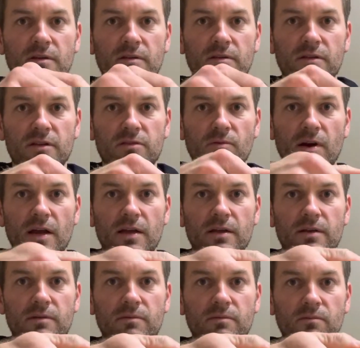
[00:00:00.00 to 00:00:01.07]
this way.
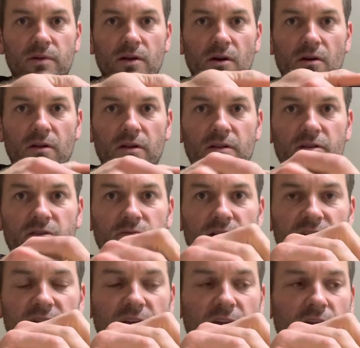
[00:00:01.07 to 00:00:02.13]
We call it the
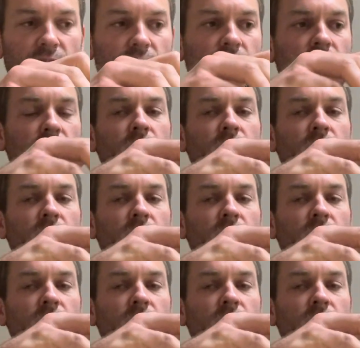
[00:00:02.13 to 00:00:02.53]
twist angle.